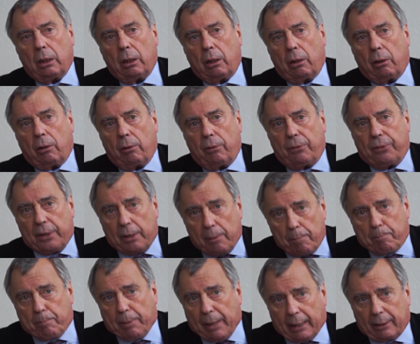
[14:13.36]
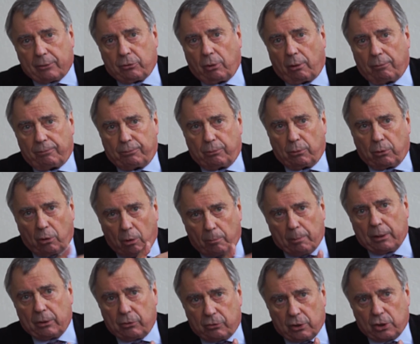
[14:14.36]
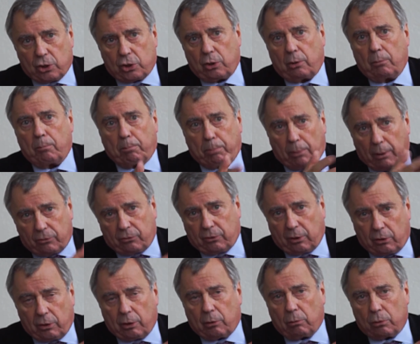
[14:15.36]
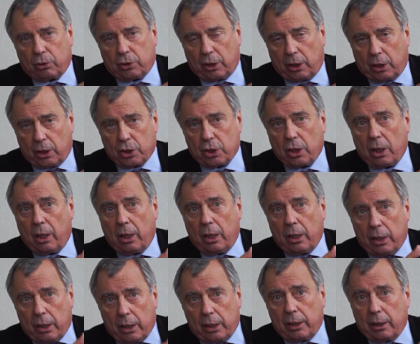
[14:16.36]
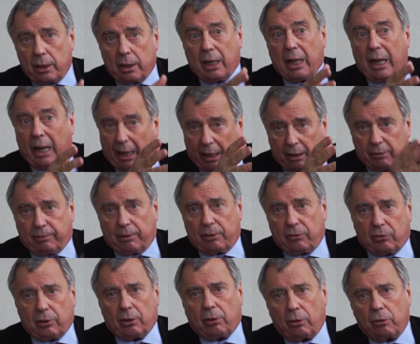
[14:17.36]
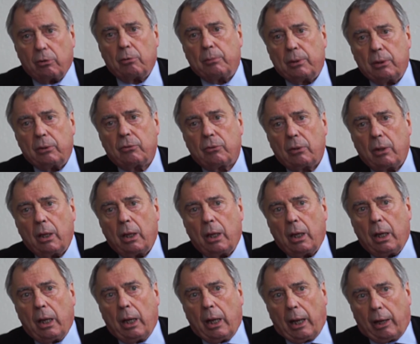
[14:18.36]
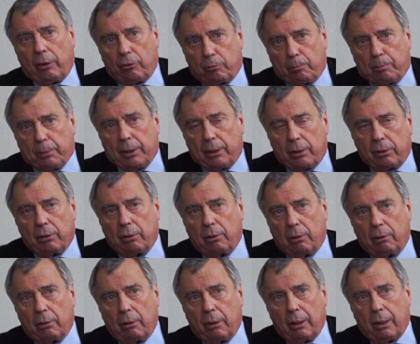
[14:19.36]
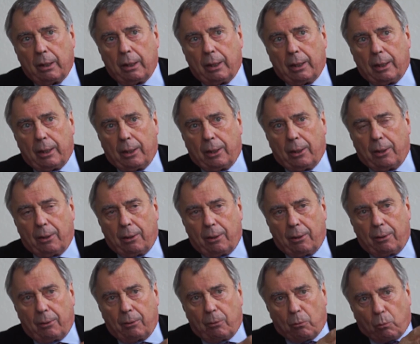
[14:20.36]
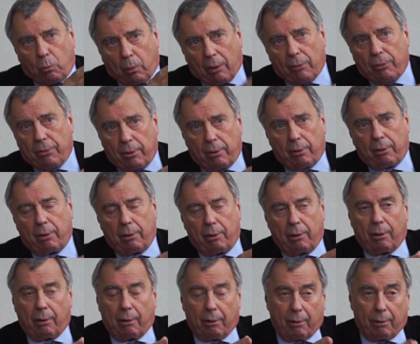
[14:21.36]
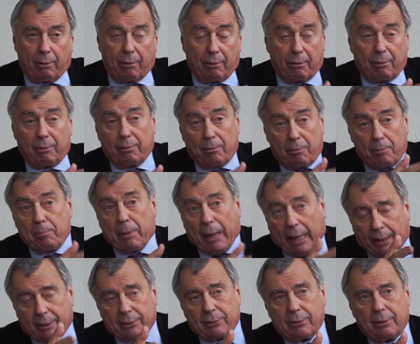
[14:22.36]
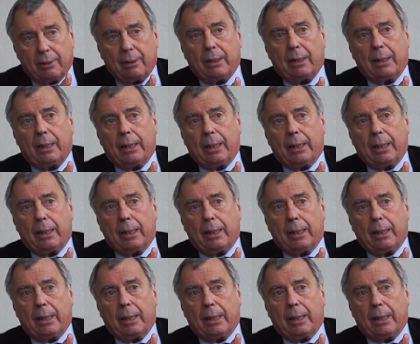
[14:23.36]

the impact of globalization plus technical change in advanced economies has been rather bad